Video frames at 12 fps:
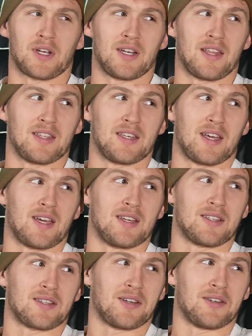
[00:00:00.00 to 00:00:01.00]
like another day.
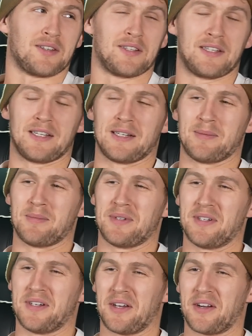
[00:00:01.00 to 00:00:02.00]
So
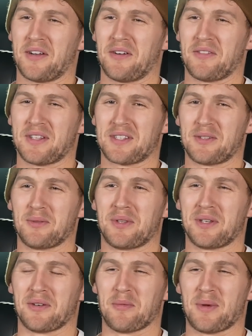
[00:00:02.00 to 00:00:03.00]
I don't know if that's a good
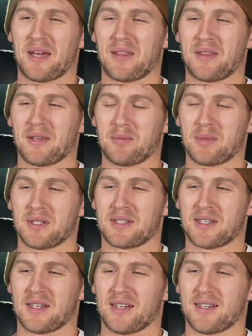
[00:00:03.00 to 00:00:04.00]
thing or a bad thing,
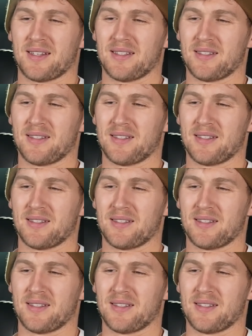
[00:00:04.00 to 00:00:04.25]
but I